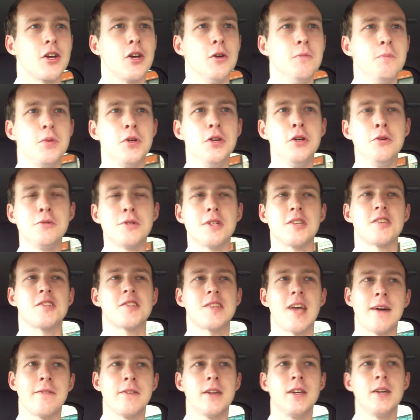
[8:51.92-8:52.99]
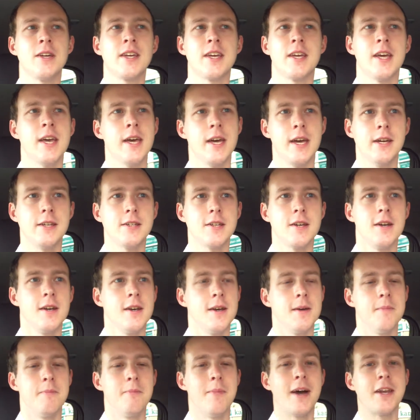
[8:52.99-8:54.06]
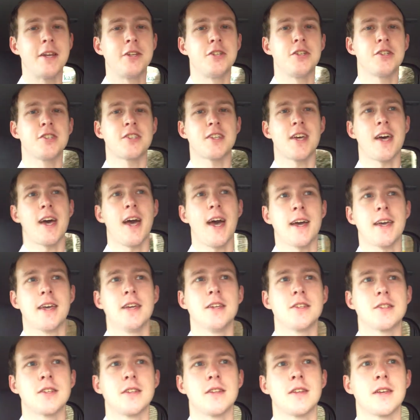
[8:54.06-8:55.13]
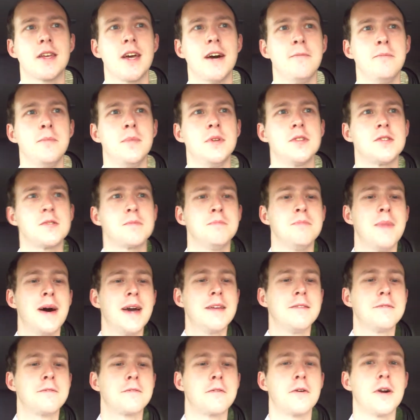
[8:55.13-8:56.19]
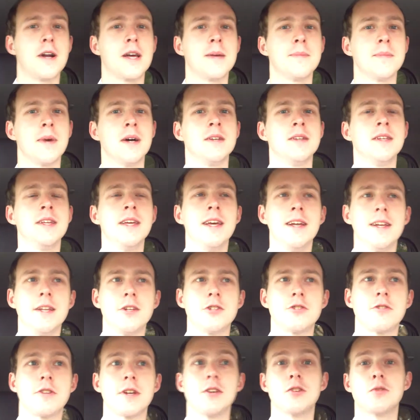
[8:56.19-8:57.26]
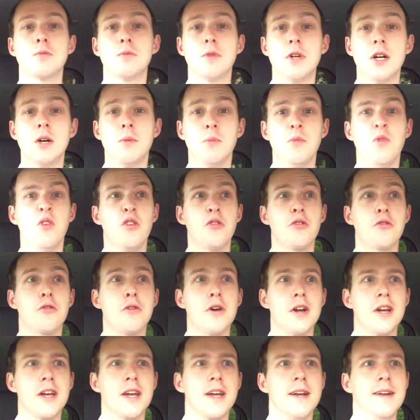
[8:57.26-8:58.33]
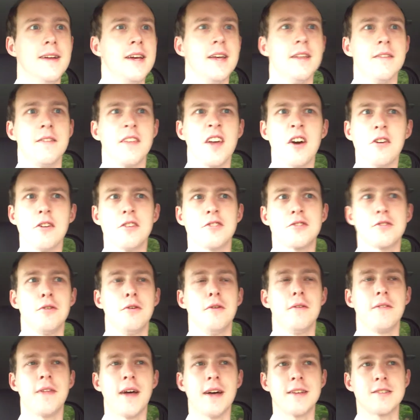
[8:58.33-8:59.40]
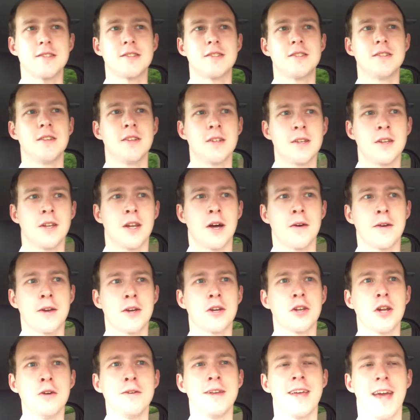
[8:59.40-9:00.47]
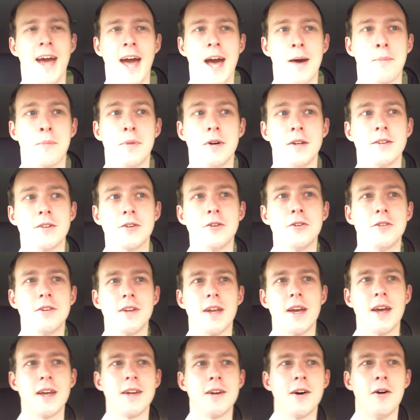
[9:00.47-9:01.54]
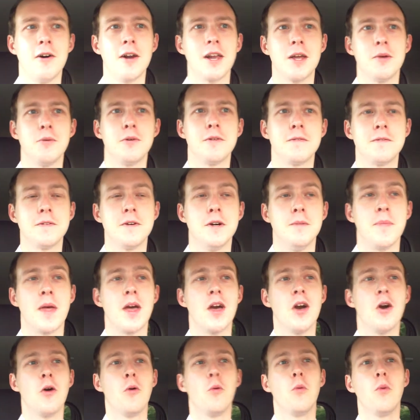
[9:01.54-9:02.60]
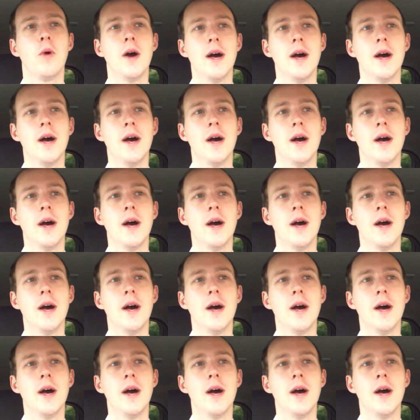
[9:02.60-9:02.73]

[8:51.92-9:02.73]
computer-savvy kid manages to hack into the government's mainframe and nearly triggers World War III. The only sort, that's, you know, it could only happen, couldn't it, in a Hollywood film?